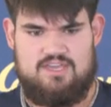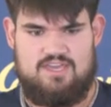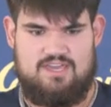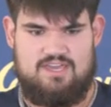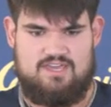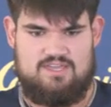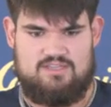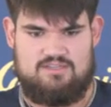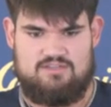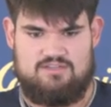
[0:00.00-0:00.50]

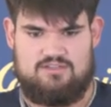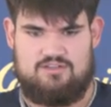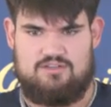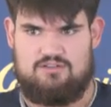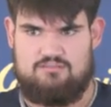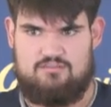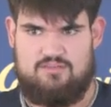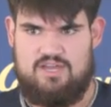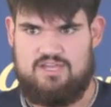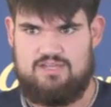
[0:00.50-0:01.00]
and you
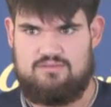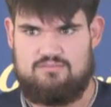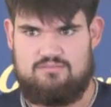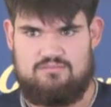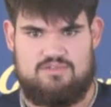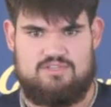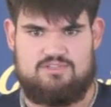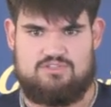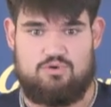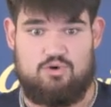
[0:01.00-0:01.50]
know my
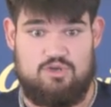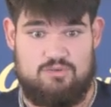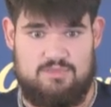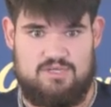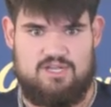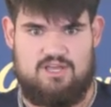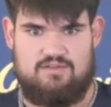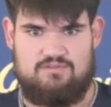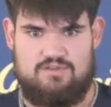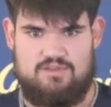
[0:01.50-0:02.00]

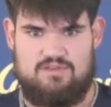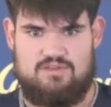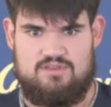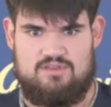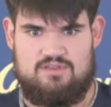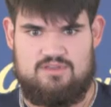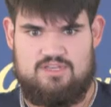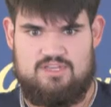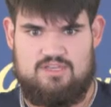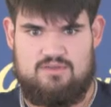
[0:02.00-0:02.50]
enjoyment of
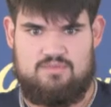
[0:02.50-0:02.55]
it